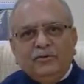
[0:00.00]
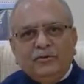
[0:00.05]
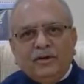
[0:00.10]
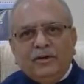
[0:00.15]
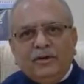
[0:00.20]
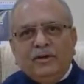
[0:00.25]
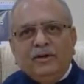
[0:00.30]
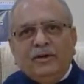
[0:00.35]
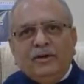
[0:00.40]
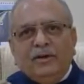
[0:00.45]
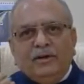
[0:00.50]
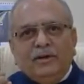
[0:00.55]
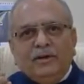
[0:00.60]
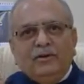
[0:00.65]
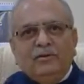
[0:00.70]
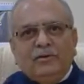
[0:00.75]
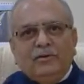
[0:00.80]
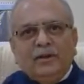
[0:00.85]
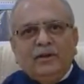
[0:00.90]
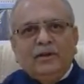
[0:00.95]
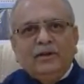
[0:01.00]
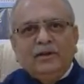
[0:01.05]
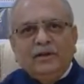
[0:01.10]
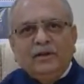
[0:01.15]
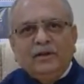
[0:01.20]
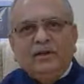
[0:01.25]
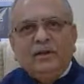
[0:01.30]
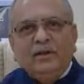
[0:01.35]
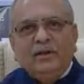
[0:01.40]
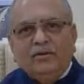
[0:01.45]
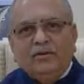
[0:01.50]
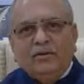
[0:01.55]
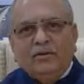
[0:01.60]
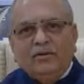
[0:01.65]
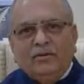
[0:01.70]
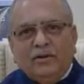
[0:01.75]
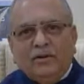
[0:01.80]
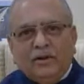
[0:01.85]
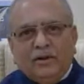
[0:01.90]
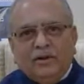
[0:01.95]
We didn't get into any details of
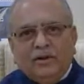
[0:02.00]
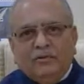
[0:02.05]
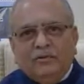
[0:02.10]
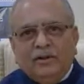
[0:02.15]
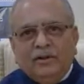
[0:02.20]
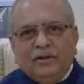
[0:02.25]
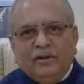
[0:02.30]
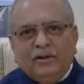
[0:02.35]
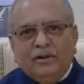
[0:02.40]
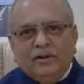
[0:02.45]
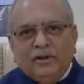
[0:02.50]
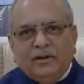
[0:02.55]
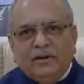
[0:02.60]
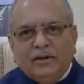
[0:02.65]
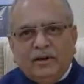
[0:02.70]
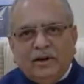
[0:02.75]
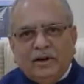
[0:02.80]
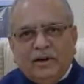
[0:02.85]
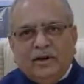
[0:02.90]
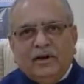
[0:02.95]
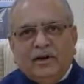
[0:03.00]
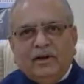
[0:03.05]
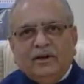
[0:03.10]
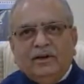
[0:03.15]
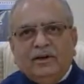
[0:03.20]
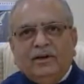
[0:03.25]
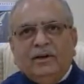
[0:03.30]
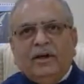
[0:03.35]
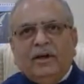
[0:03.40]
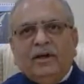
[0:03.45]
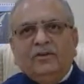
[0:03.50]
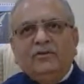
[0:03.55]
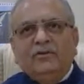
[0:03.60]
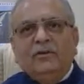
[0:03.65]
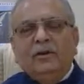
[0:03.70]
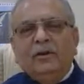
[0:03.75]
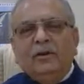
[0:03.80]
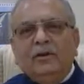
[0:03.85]
what everything that L&T does,